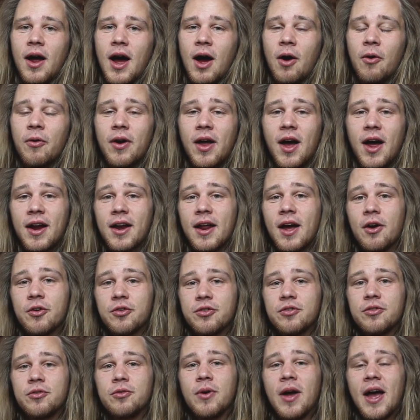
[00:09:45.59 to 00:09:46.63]
on how
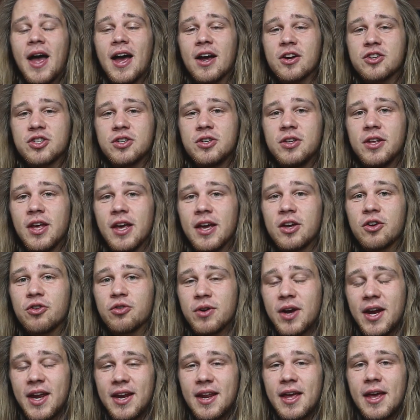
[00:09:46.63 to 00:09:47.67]
to actually like
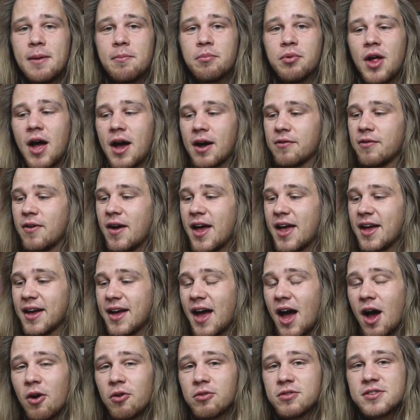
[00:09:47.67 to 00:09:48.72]
create a BlockFi
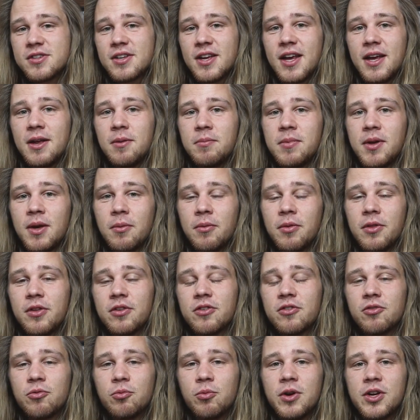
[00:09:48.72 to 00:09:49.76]
account and be able to
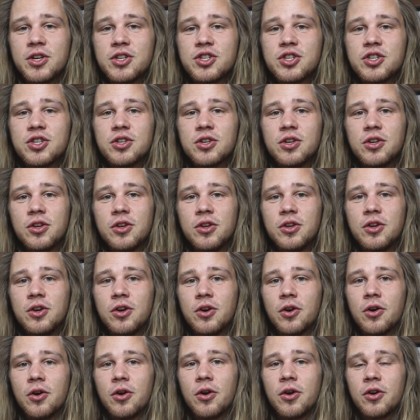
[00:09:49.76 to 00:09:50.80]
switch
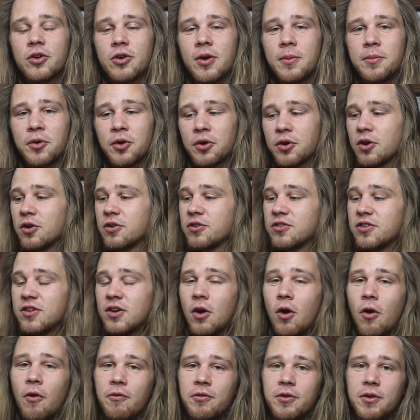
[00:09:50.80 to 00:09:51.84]
your
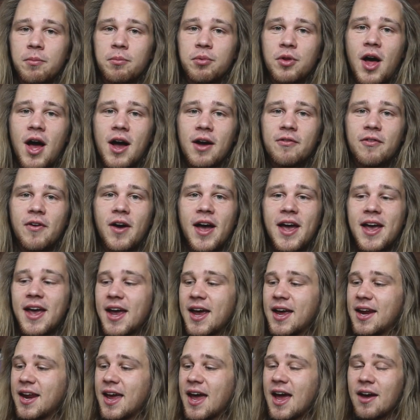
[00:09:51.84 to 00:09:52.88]
cryptocurrency over to BlockFi
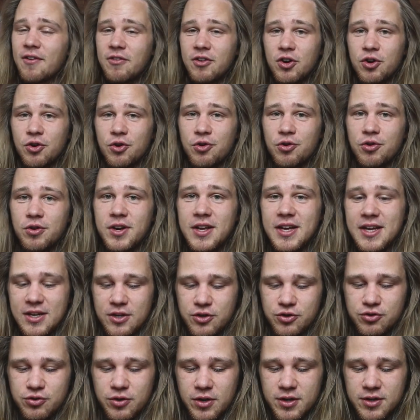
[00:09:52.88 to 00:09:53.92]
and have it earn
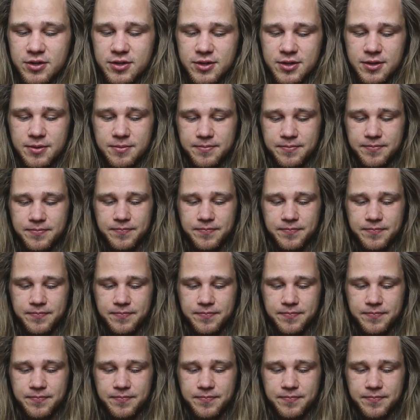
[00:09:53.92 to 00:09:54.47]
interest.